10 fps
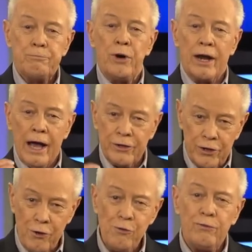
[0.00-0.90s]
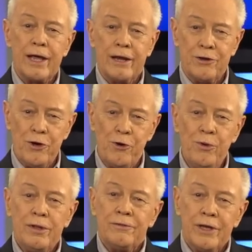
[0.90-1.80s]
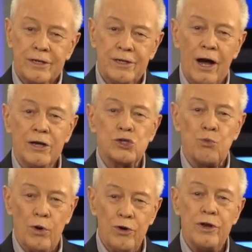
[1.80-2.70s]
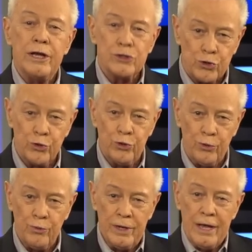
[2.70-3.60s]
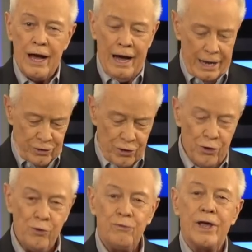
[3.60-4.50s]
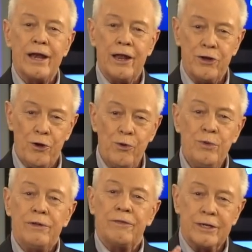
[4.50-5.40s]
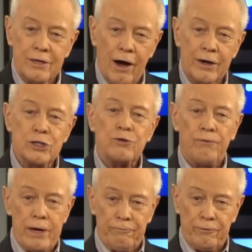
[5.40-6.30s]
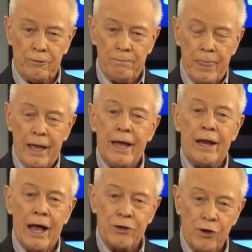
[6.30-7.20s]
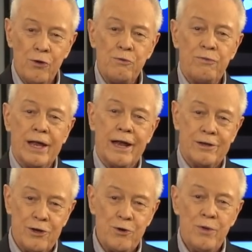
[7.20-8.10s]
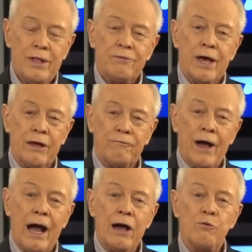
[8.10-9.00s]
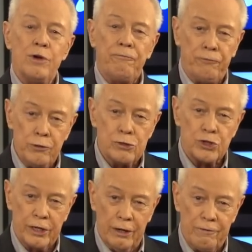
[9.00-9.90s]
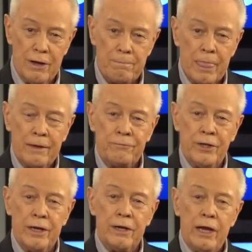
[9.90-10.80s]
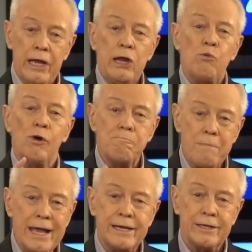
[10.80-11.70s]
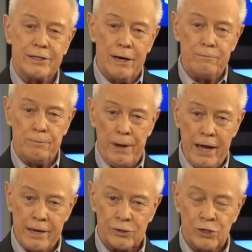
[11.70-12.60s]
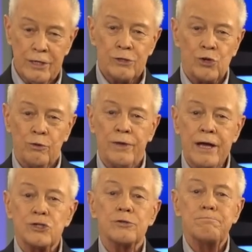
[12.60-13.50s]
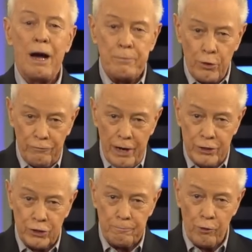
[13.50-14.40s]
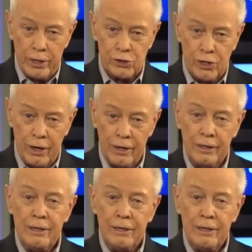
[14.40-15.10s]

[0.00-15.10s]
But I know that I know that God's Word is true. I know that I know that God is faithful. And I know that I know that if I refuse to give up, then He will make it come to pass. So that's my motivation, praise God.